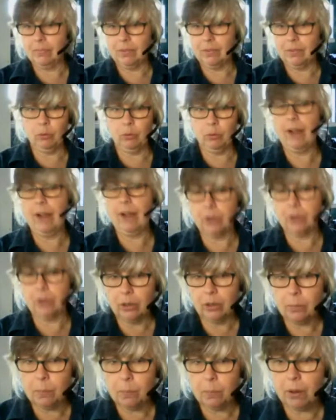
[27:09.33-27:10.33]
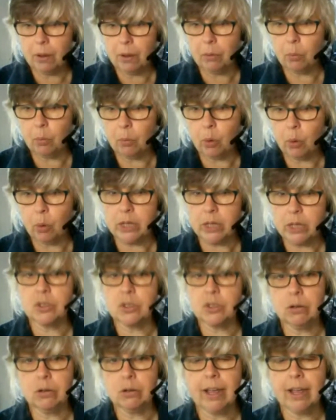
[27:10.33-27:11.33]
whatever, but what you
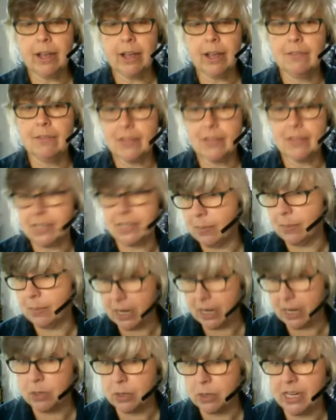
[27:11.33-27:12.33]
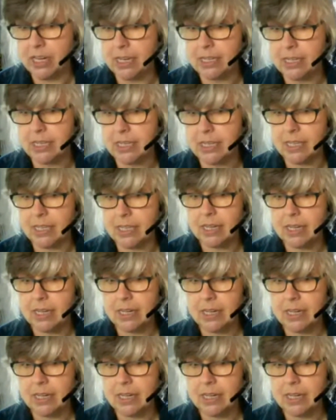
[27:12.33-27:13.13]
do have is some expertise